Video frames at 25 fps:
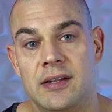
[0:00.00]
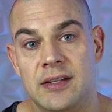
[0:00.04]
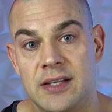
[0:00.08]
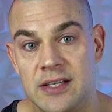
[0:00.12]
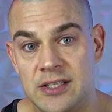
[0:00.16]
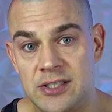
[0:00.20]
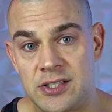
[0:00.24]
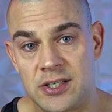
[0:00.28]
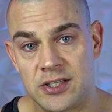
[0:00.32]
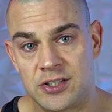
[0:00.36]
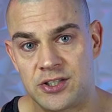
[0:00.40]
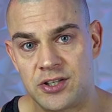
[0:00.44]

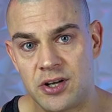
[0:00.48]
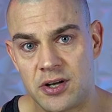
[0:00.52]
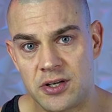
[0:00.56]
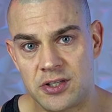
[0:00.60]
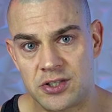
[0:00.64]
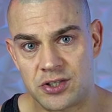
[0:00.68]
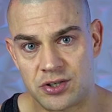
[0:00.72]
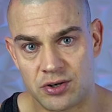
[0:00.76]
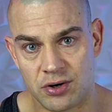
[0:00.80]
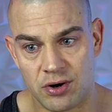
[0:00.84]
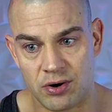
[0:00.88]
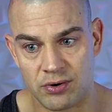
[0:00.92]
This
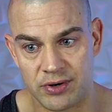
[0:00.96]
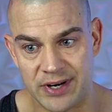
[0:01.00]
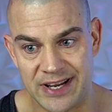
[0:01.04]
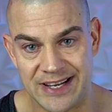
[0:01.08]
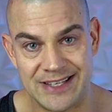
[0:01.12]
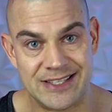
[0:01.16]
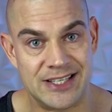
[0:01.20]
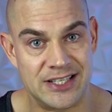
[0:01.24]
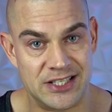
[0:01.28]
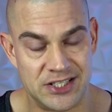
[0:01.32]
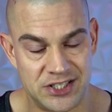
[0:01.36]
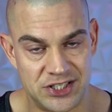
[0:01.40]
testosterone
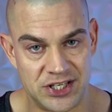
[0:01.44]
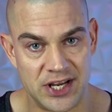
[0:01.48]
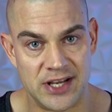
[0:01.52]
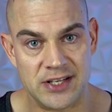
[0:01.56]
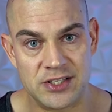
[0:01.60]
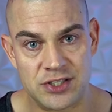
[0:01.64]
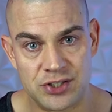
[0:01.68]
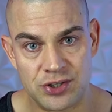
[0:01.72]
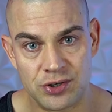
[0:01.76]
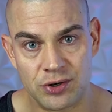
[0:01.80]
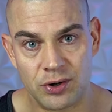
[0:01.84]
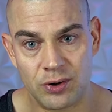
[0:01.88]
is
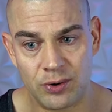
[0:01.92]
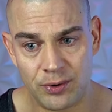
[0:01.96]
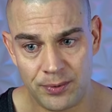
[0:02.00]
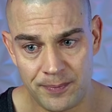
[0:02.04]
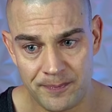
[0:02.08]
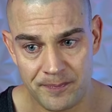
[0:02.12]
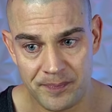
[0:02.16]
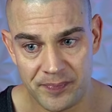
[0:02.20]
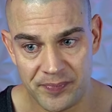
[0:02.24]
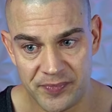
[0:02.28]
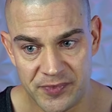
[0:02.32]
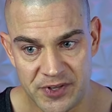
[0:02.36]

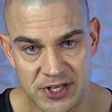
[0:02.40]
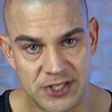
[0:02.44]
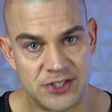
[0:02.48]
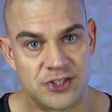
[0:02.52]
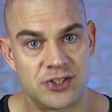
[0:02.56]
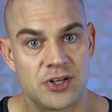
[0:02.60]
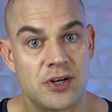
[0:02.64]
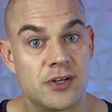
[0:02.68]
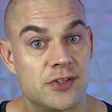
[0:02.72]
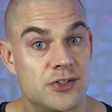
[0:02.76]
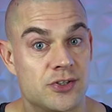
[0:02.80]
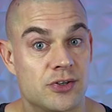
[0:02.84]
essential.
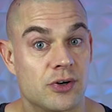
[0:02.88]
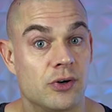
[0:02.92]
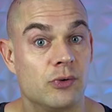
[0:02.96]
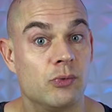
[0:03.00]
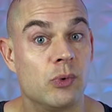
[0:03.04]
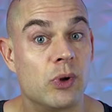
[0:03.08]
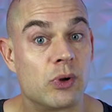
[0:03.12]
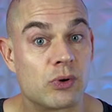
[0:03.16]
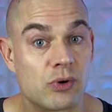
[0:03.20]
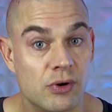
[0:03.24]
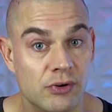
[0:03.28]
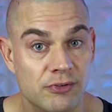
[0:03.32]
Testosterone
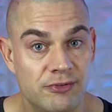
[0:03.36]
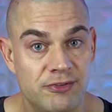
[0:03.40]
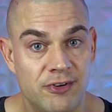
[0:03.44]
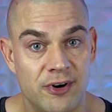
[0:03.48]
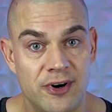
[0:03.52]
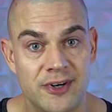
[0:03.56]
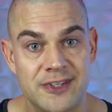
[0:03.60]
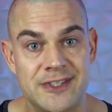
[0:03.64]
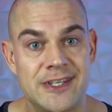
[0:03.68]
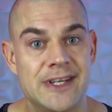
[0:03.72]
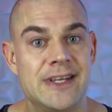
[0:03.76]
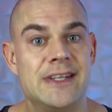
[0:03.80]
will
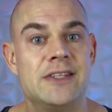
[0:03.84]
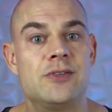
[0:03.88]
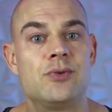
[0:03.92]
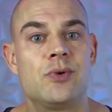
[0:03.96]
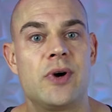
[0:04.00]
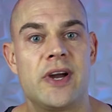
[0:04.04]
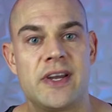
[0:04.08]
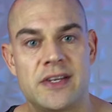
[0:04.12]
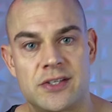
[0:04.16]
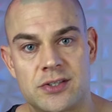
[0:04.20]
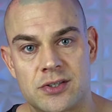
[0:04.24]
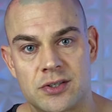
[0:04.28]
convert into
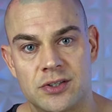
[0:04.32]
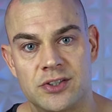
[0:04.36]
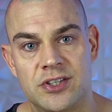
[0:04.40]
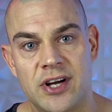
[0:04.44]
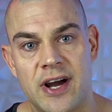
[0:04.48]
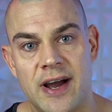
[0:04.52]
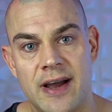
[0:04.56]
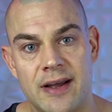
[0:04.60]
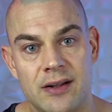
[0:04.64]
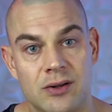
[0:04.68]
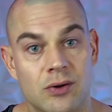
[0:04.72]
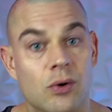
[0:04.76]

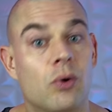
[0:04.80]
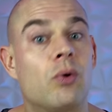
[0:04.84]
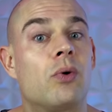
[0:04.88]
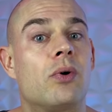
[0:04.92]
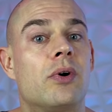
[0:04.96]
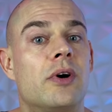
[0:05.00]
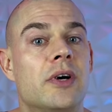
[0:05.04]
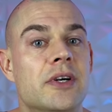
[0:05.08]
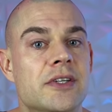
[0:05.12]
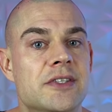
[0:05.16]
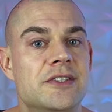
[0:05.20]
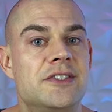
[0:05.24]
estradiol
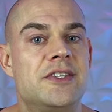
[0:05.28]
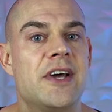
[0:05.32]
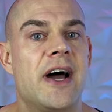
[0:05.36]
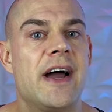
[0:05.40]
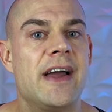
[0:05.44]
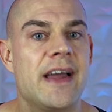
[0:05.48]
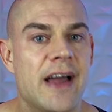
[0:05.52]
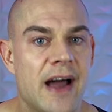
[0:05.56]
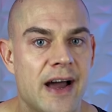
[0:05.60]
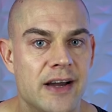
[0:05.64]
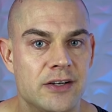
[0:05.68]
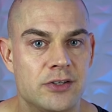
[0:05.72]
or
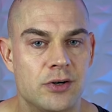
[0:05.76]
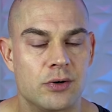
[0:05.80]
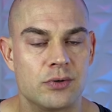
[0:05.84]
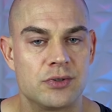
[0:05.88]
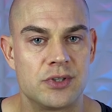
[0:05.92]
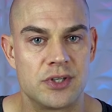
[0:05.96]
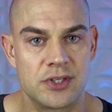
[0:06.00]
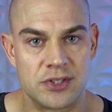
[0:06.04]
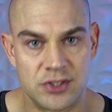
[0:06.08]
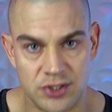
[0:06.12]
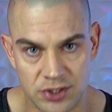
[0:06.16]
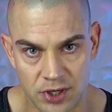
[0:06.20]

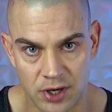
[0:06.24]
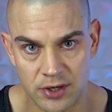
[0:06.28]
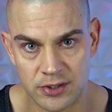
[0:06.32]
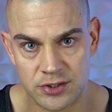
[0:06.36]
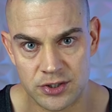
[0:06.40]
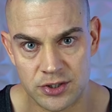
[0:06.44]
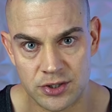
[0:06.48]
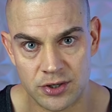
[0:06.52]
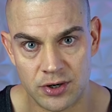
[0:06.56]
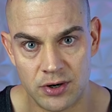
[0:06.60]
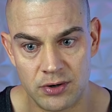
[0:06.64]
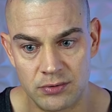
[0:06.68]

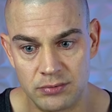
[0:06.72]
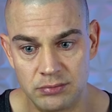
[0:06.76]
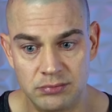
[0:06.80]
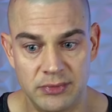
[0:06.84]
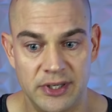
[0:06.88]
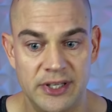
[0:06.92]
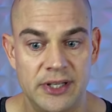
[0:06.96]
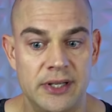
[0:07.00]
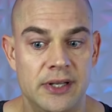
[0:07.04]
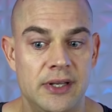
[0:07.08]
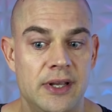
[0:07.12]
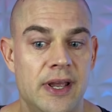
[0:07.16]
dihydrotestosterone,
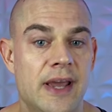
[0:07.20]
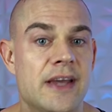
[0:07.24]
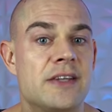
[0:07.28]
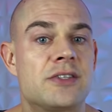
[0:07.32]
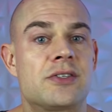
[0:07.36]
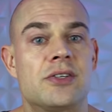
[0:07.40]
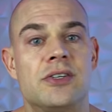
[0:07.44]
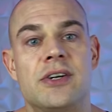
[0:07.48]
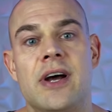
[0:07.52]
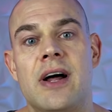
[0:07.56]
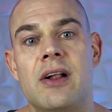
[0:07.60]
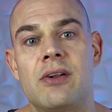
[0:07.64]
and the
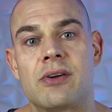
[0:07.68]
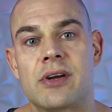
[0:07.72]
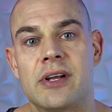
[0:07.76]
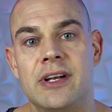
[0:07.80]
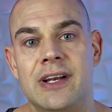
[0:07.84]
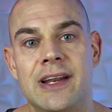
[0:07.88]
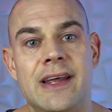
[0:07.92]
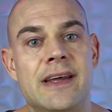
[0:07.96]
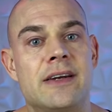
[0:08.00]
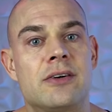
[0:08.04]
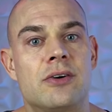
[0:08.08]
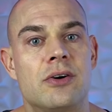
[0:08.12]
estradiol can
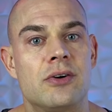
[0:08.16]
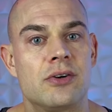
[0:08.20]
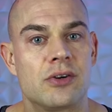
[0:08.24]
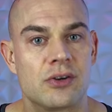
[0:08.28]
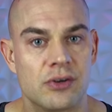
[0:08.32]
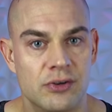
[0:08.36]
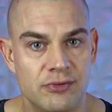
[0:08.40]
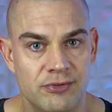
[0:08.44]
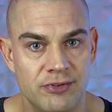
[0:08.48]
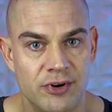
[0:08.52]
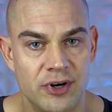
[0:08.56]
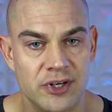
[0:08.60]
later on
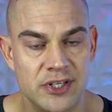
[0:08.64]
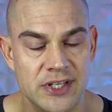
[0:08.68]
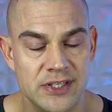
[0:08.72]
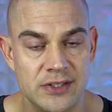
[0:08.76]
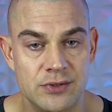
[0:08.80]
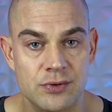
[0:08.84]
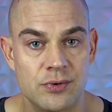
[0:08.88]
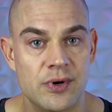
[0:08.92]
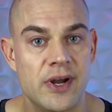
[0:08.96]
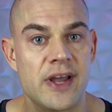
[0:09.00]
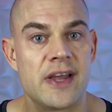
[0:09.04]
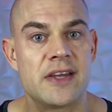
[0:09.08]
convert
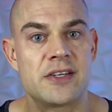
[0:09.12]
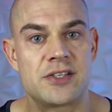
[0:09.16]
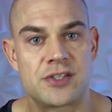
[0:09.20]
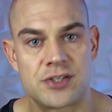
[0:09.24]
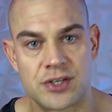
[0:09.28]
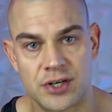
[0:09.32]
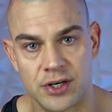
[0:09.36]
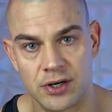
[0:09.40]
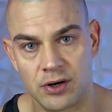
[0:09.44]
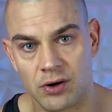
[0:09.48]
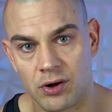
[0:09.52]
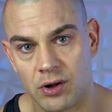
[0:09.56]
into
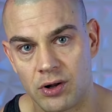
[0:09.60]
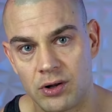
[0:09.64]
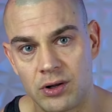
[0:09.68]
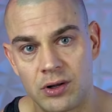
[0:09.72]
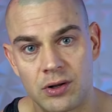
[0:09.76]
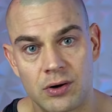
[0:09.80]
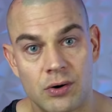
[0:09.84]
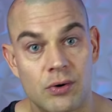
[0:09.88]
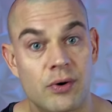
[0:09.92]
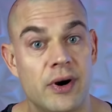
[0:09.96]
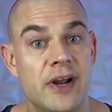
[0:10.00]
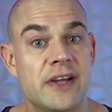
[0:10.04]

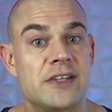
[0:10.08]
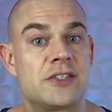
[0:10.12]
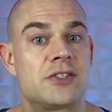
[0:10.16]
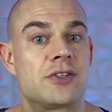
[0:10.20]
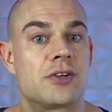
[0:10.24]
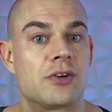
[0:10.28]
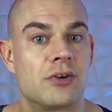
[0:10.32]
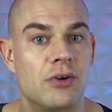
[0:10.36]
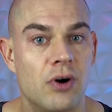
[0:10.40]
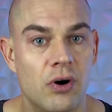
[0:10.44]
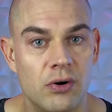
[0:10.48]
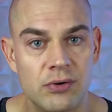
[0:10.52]
estriol or
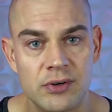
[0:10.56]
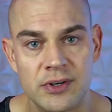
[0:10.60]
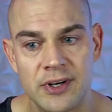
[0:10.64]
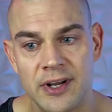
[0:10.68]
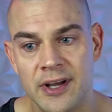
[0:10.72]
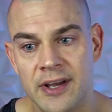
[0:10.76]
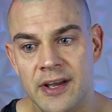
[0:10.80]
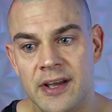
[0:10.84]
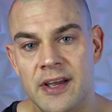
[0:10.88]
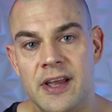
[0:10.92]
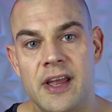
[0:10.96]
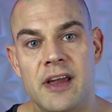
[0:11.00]
esterone
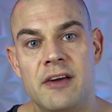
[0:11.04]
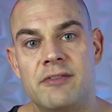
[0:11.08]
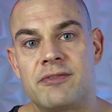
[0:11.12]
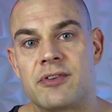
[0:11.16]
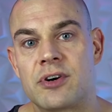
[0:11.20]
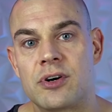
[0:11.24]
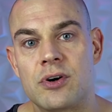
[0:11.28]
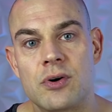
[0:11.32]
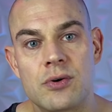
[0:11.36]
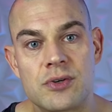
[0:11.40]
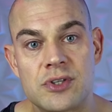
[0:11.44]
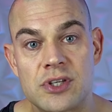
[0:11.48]
if
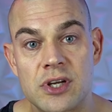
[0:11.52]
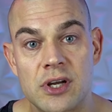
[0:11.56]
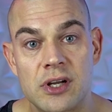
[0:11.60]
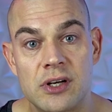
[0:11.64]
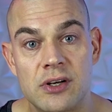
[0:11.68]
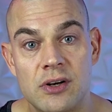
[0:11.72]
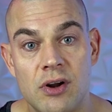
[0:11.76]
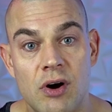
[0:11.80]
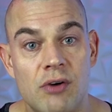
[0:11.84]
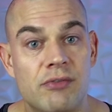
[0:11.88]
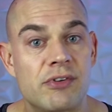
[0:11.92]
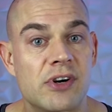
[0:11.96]
you're using
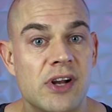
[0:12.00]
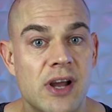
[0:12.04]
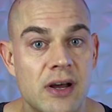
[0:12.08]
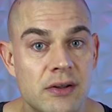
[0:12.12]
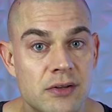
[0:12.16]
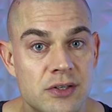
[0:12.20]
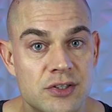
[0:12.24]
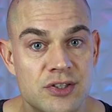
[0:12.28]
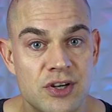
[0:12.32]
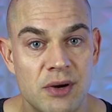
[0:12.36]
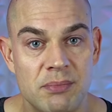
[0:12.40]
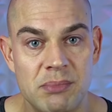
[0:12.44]
an
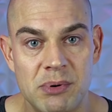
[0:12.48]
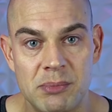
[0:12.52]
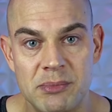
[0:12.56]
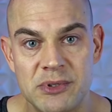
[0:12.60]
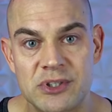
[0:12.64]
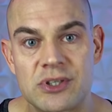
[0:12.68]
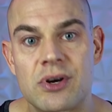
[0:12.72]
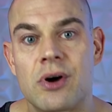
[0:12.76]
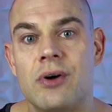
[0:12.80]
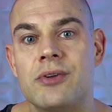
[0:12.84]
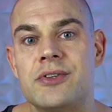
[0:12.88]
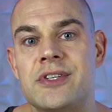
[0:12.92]
over-the-counter
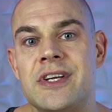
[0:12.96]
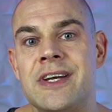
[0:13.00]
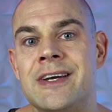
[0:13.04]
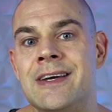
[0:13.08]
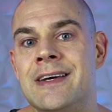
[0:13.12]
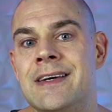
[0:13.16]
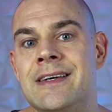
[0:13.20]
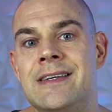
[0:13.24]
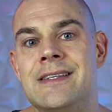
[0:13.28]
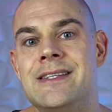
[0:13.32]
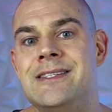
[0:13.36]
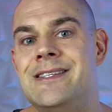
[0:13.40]
supplement called
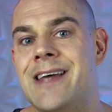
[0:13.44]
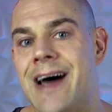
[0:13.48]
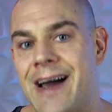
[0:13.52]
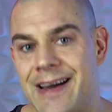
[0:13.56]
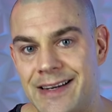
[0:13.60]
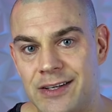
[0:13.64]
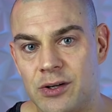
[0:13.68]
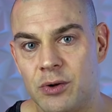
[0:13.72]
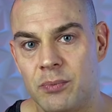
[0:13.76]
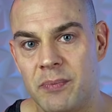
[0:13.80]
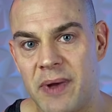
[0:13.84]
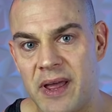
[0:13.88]

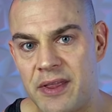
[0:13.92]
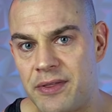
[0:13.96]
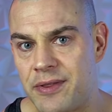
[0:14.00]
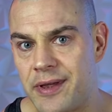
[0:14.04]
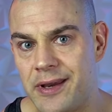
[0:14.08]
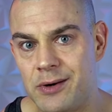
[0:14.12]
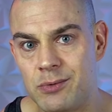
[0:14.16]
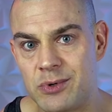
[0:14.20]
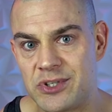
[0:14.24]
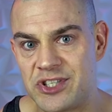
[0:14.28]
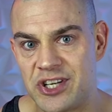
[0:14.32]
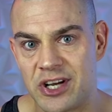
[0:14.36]

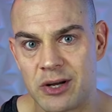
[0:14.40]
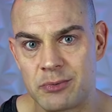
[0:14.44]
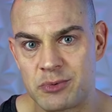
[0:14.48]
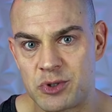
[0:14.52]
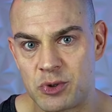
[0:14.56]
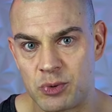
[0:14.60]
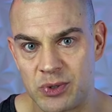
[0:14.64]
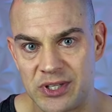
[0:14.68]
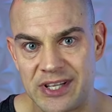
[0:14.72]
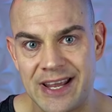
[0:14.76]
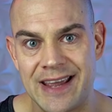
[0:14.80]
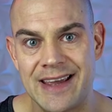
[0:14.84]
dynylmethane, which helps
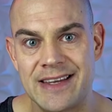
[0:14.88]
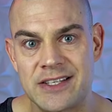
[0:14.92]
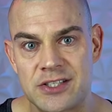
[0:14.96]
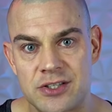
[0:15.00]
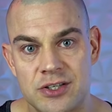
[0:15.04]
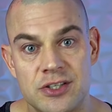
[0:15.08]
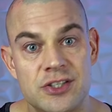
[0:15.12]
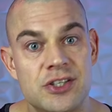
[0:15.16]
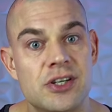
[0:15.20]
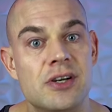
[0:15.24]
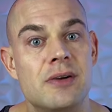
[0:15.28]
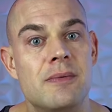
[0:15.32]
with
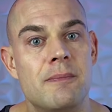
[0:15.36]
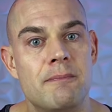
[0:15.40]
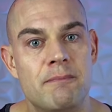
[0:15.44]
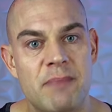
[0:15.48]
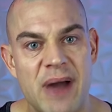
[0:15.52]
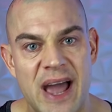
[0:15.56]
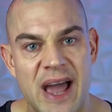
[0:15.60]
estrogen